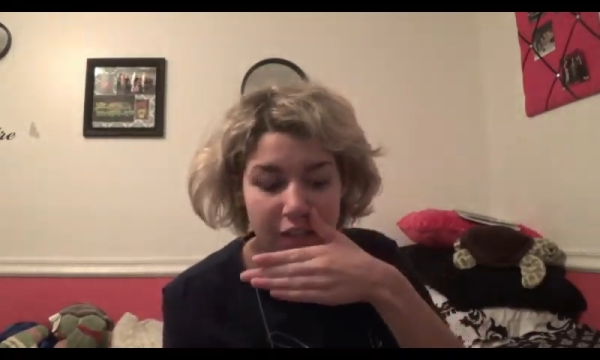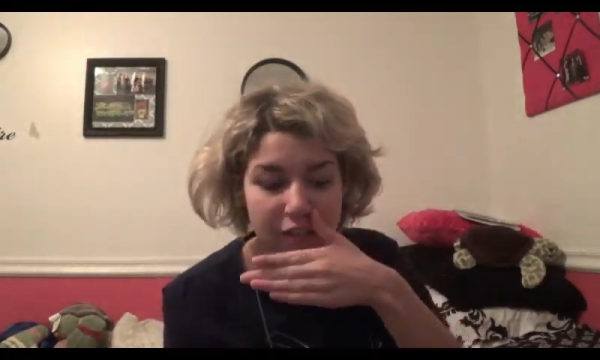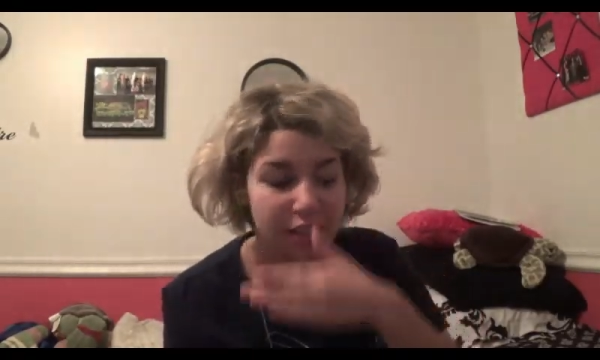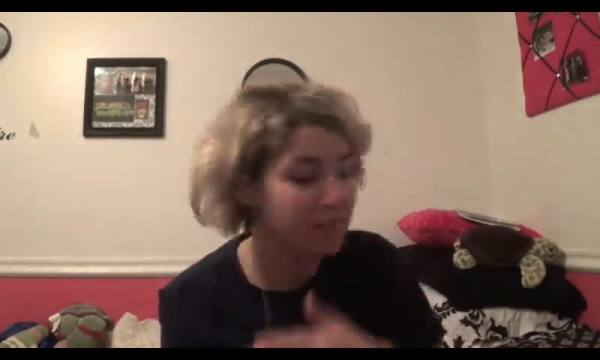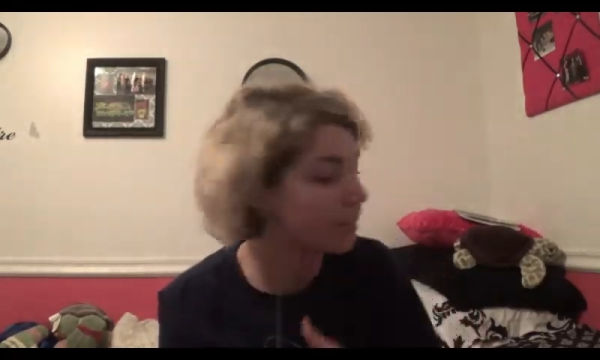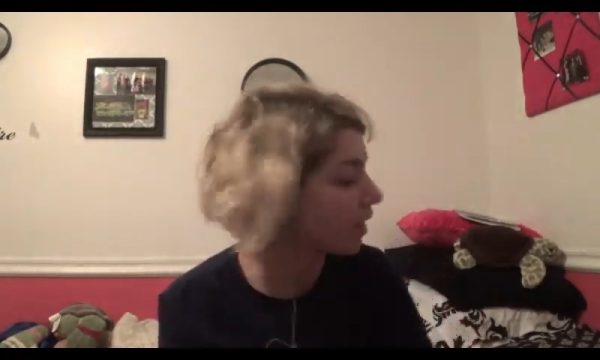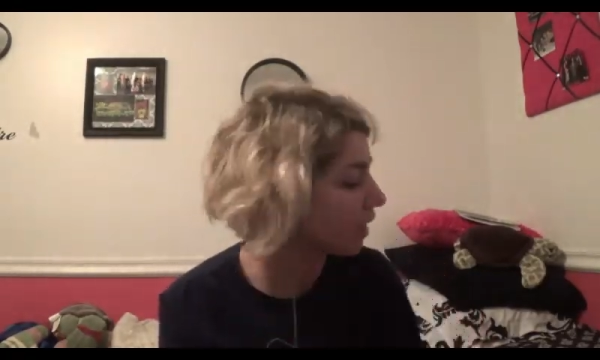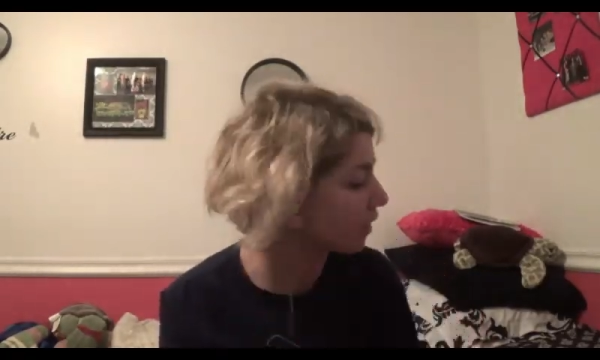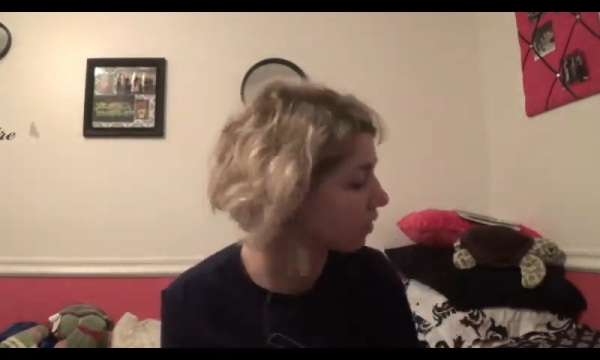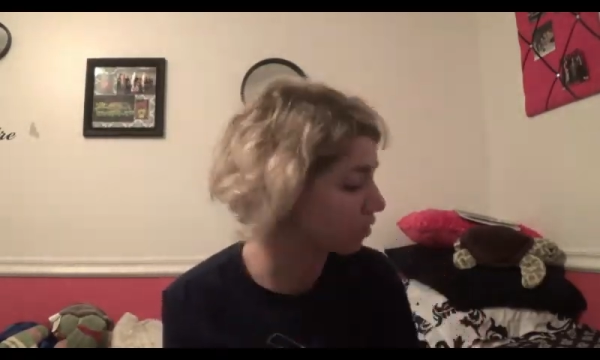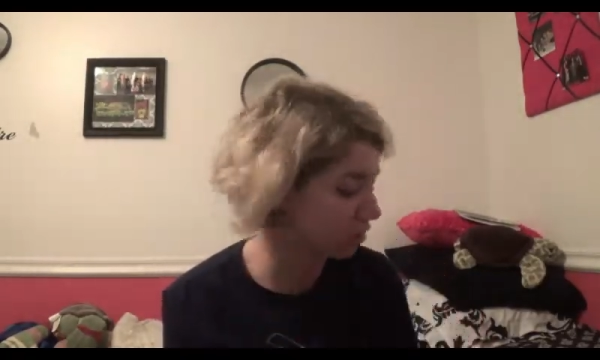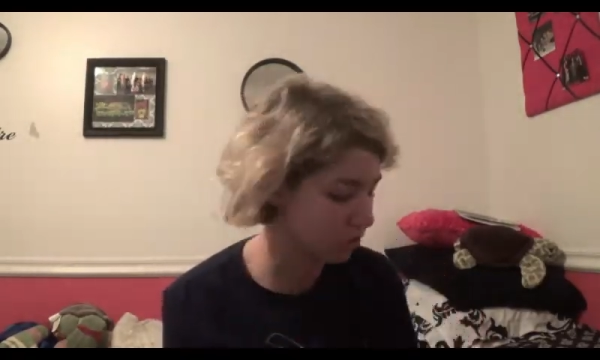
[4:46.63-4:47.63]
Did they,
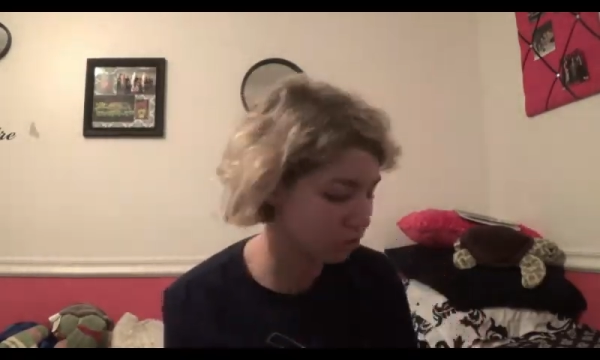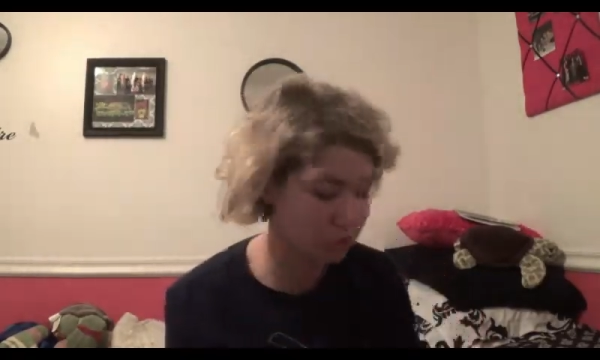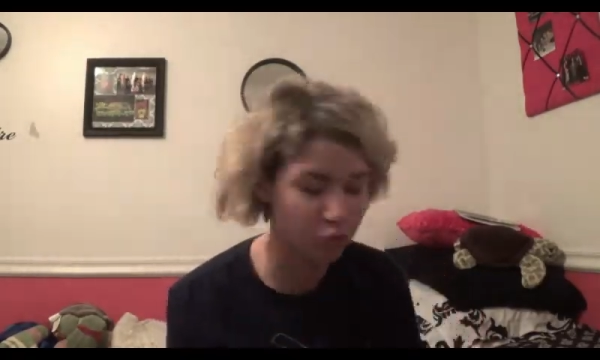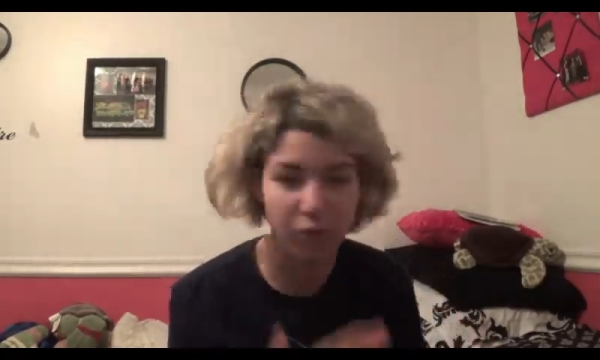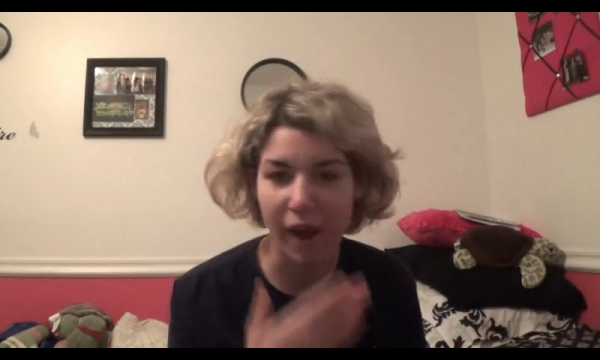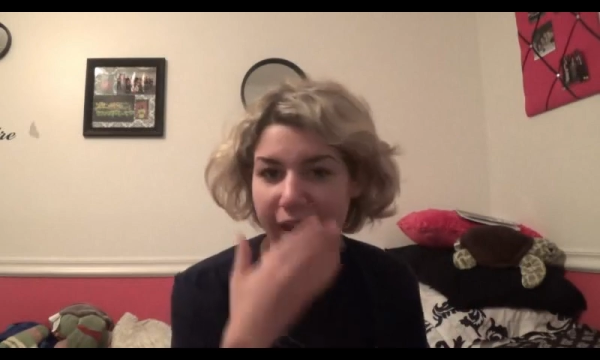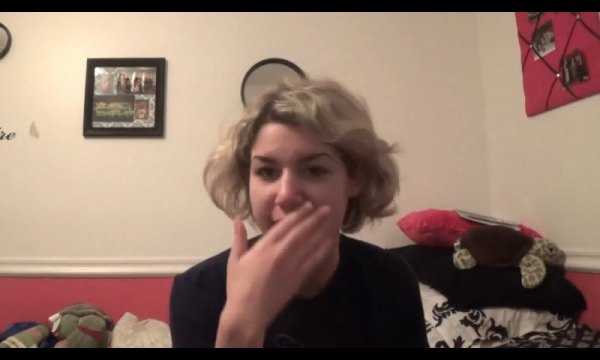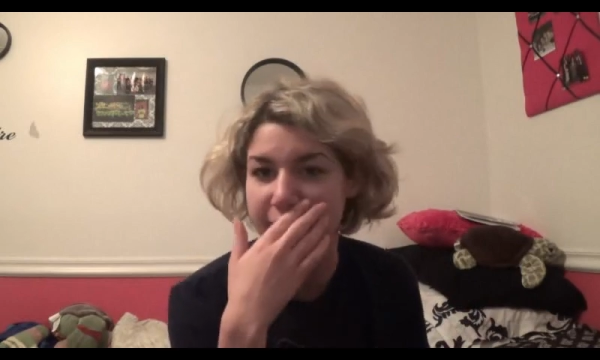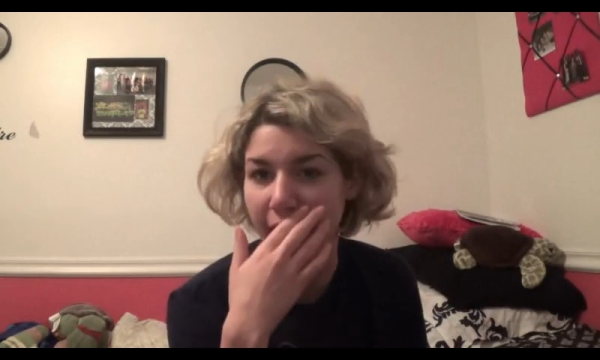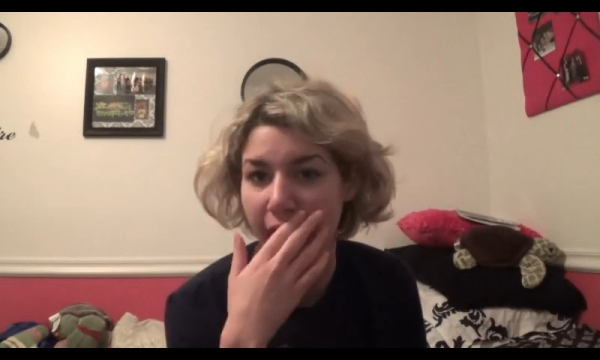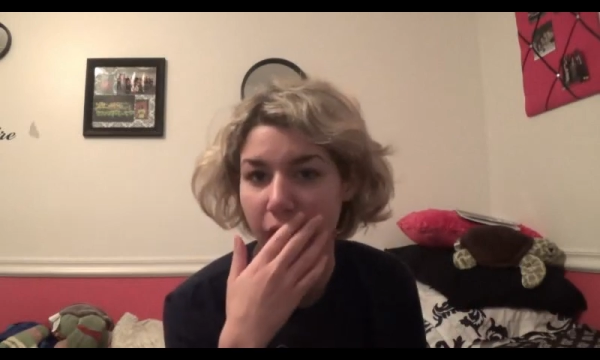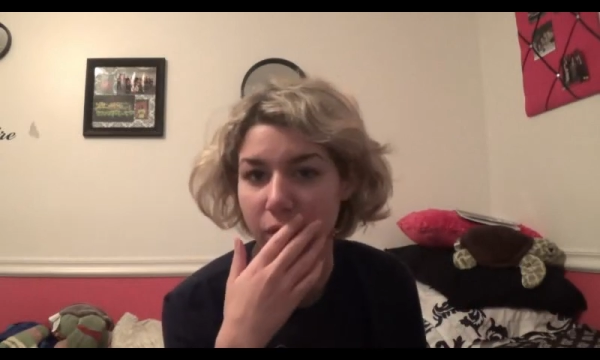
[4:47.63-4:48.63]
like, track
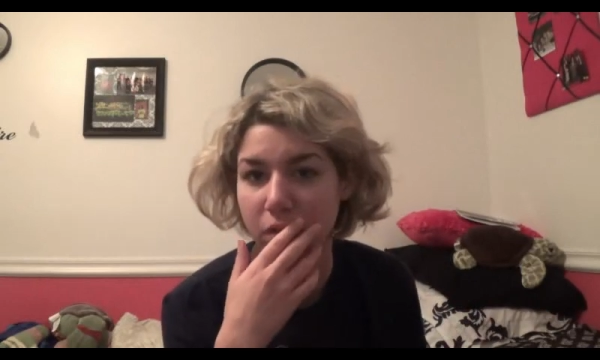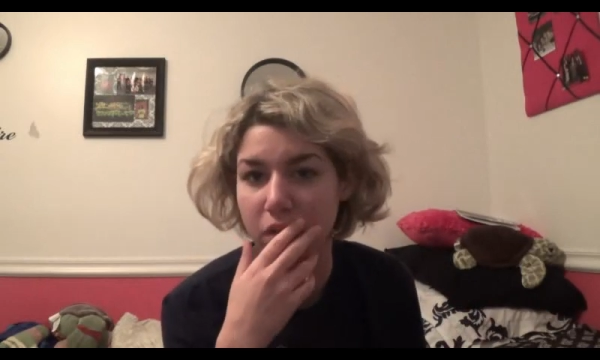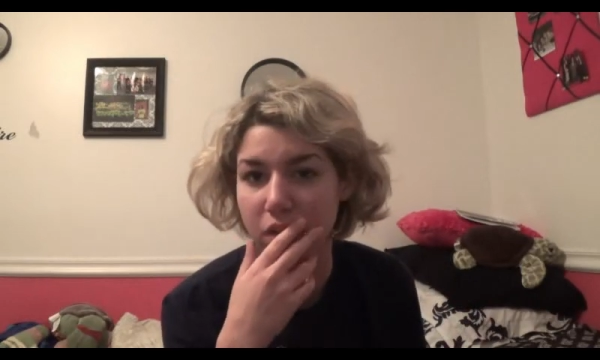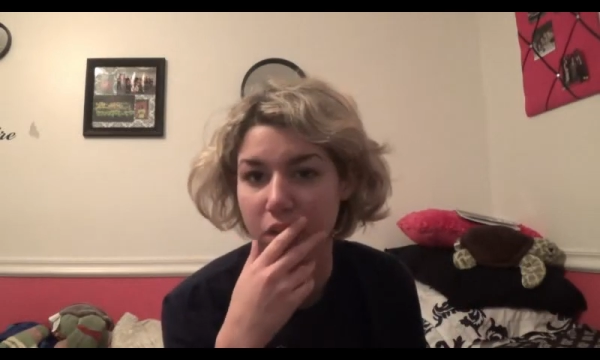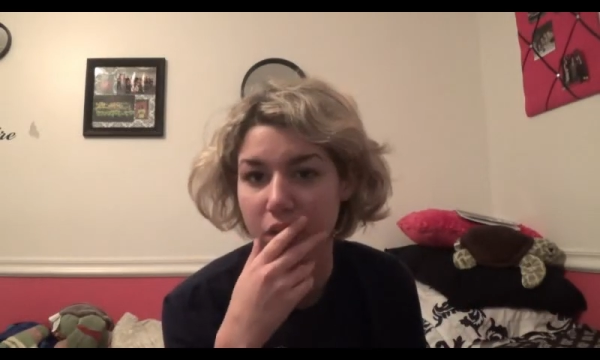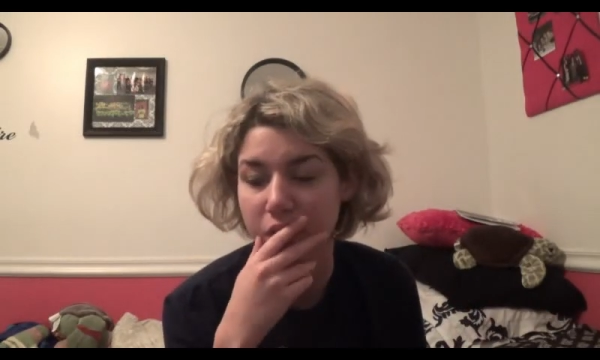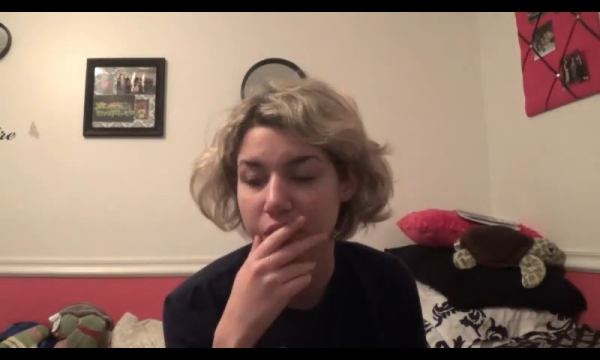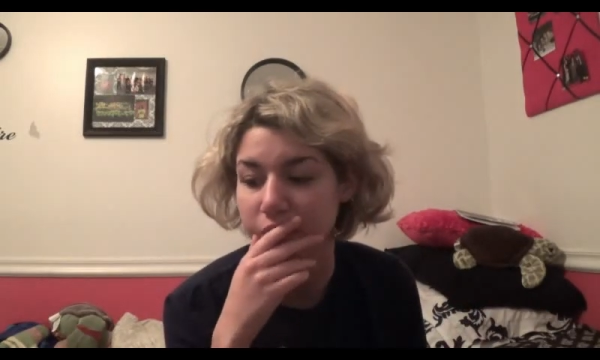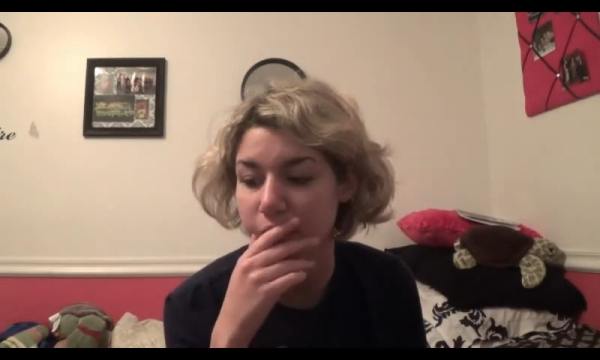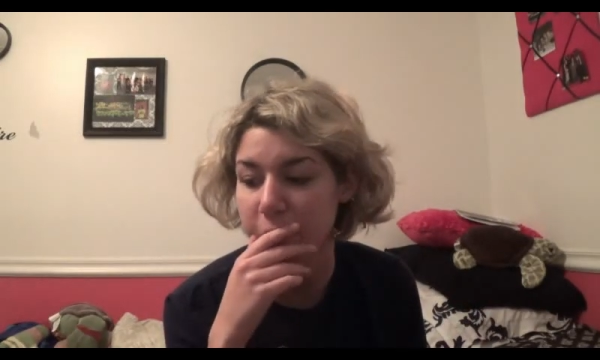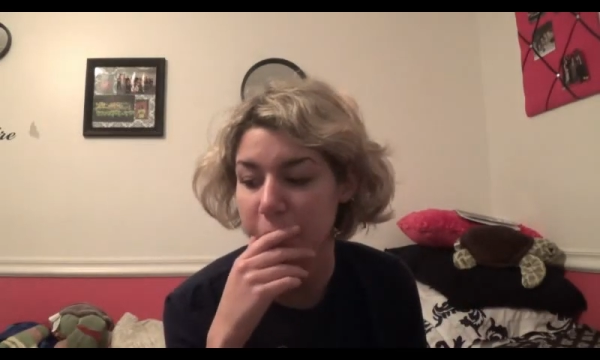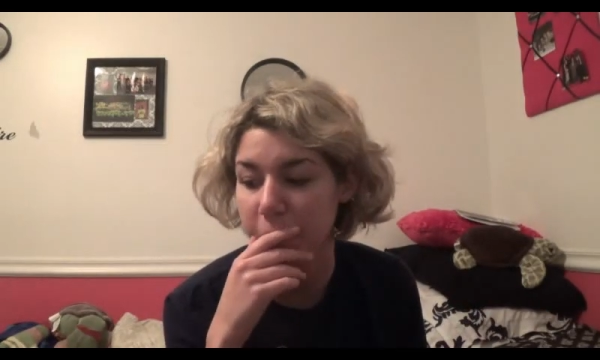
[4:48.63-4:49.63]
down
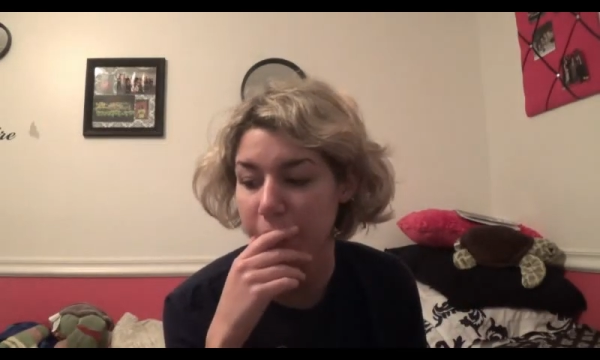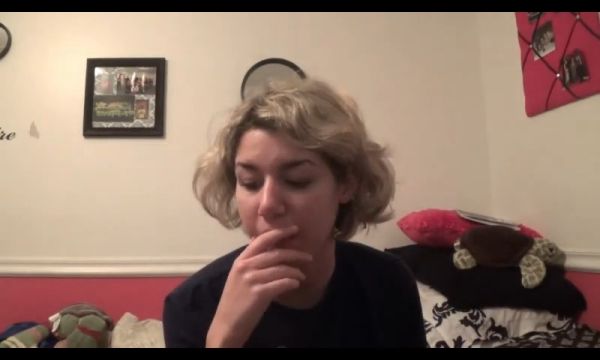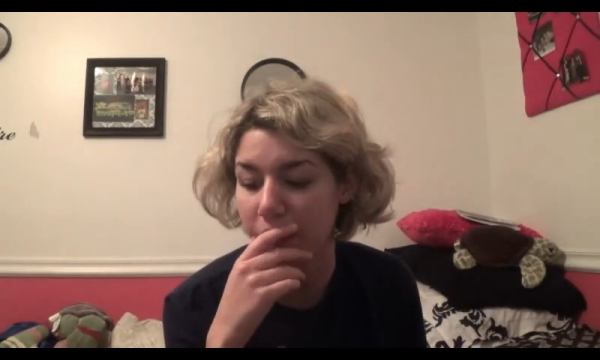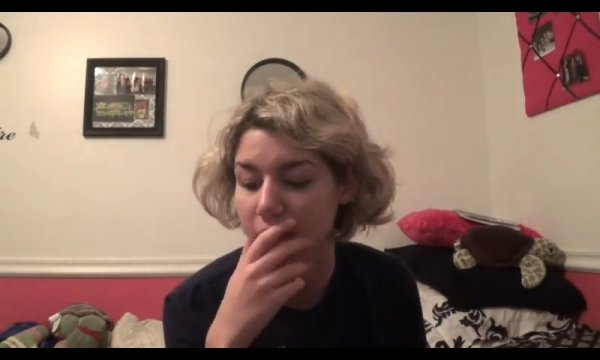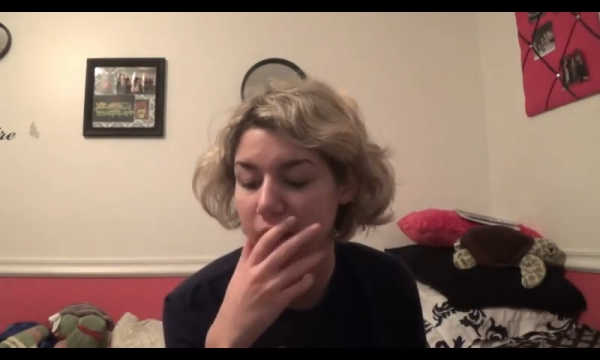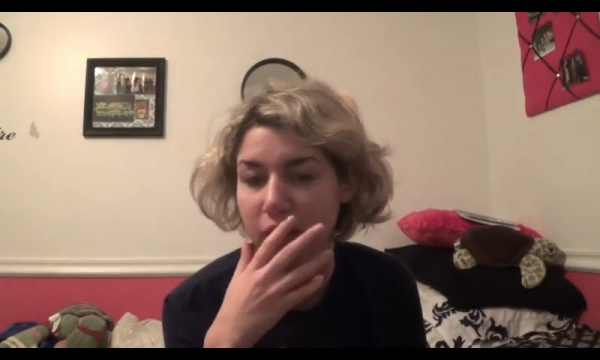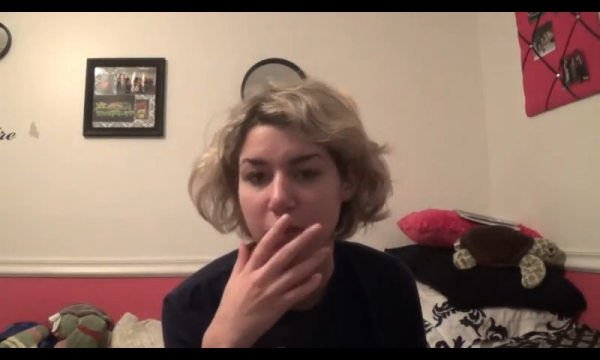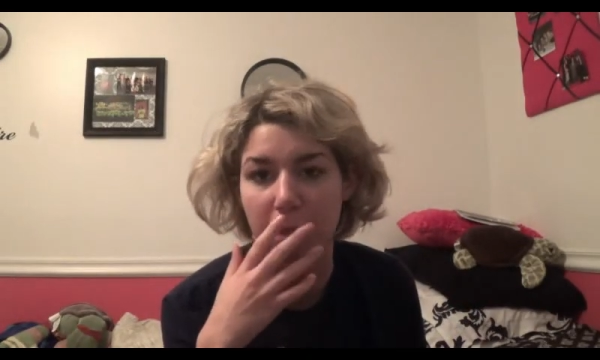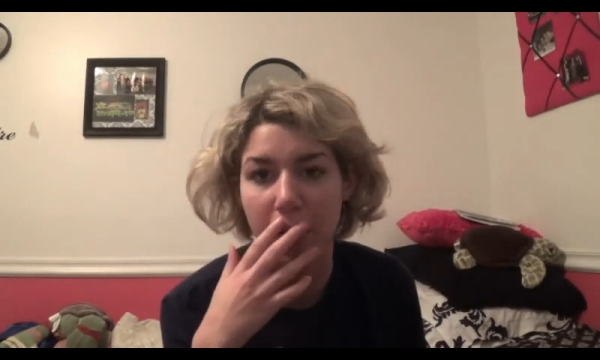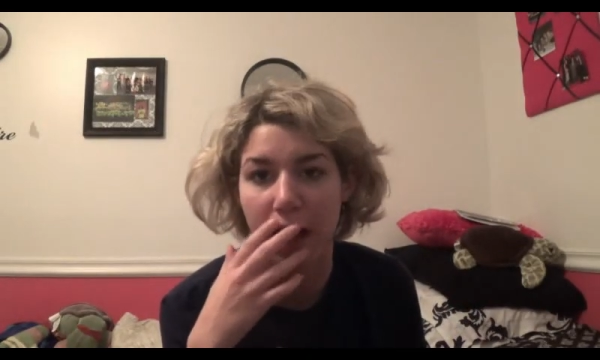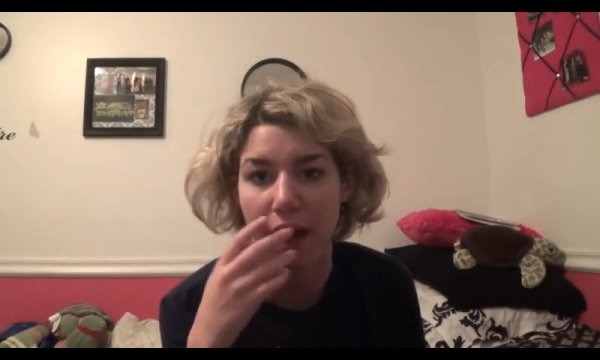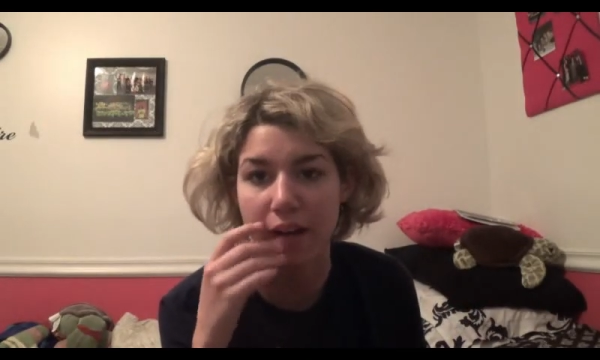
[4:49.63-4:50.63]
Peridot's
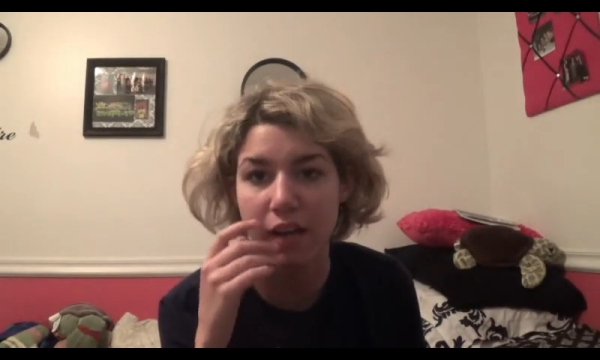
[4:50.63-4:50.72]
pod